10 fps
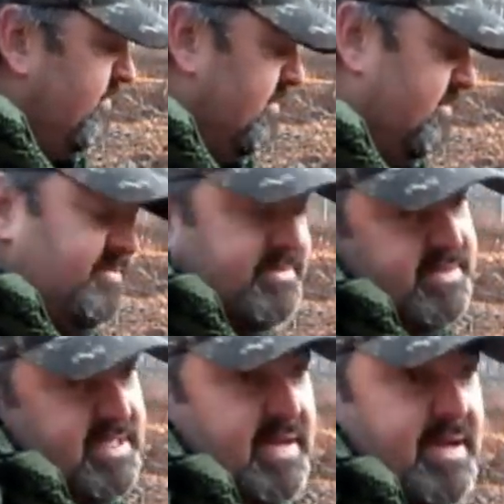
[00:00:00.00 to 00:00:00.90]
we'll
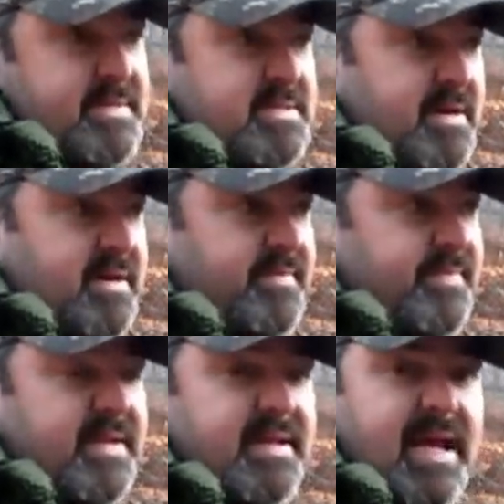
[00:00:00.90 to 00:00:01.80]
see what happens tomorrow.
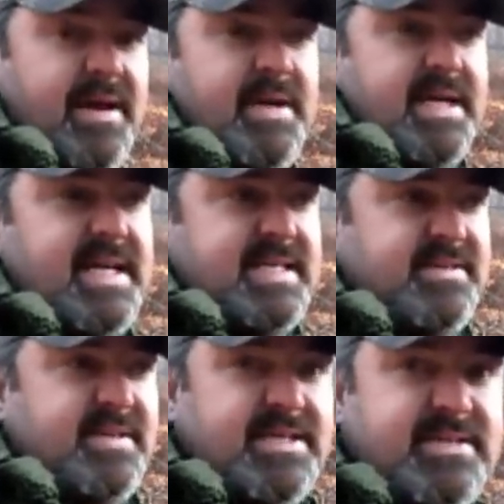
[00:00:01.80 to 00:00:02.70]
Hey, we'll catch you guys
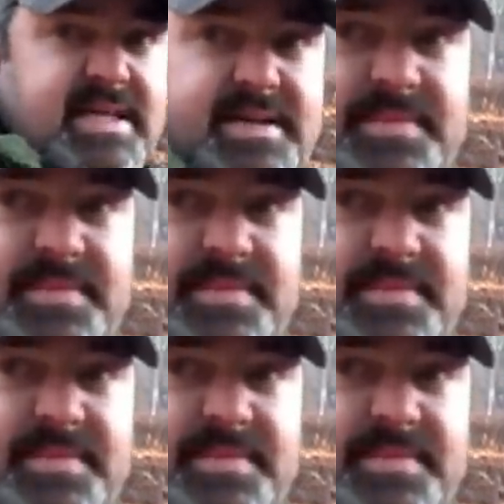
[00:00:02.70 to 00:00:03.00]
on the next set.